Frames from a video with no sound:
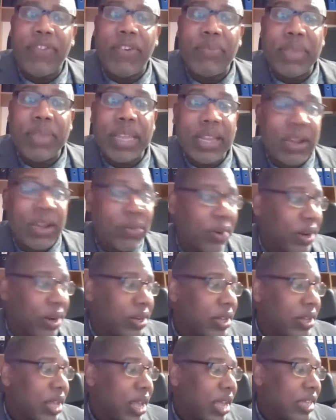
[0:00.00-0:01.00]
familiar
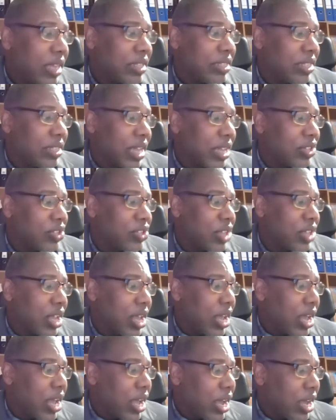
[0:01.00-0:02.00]
one. It says,
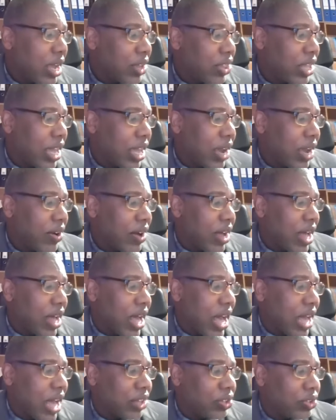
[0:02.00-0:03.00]
there
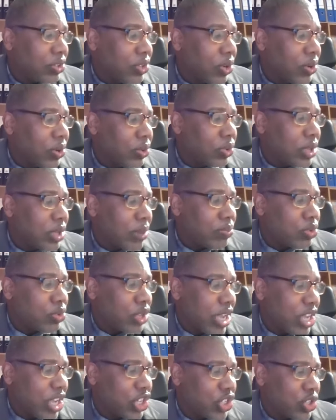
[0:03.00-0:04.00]
are no
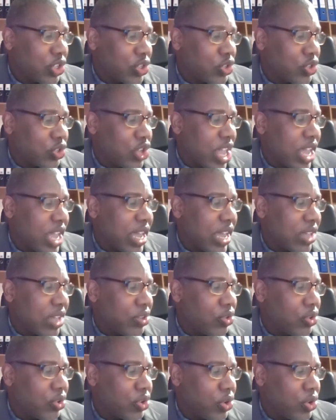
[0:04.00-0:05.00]
temptation
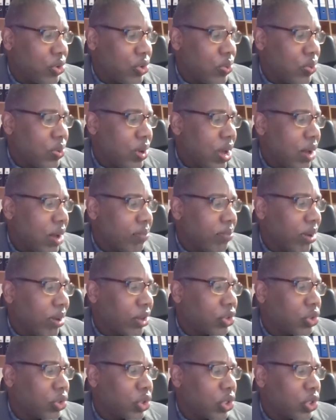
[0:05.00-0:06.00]
taking you,
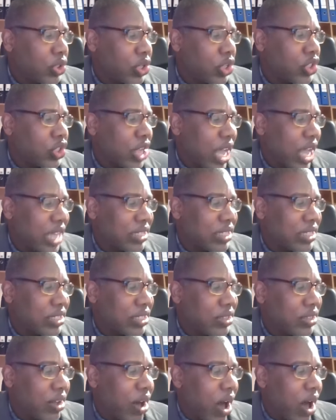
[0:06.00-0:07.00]
but such as
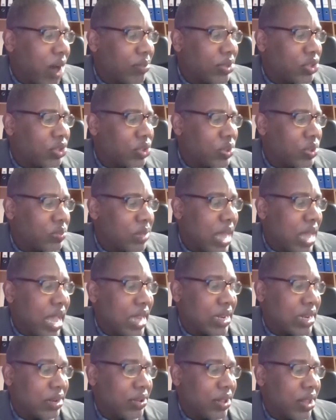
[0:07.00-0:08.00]
is common to
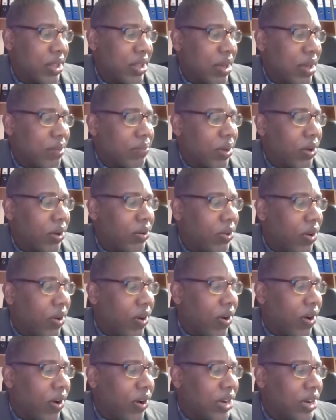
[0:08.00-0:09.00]
man. But
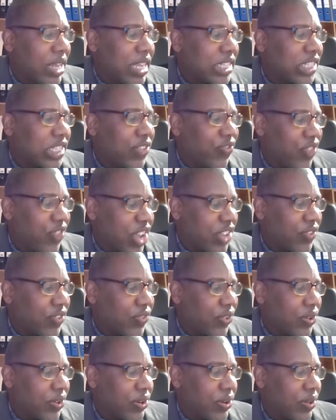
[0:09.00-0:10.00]
God is
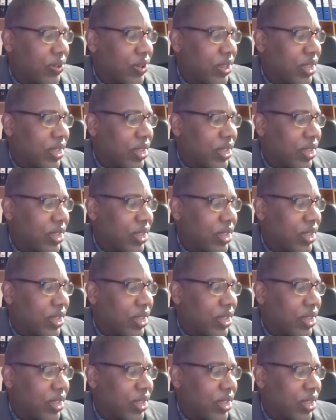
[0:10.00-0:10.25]
faithful,